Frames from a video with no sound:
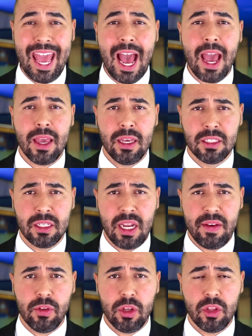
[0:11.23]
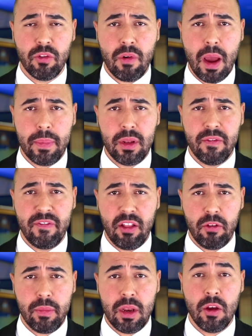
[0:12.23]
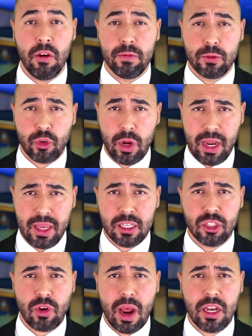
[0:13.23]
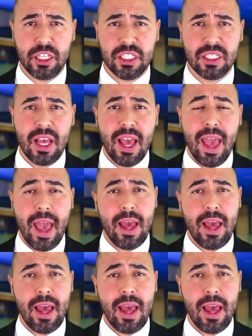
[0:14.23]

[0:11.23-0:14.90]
AI is enabling the rapid development of trading strategies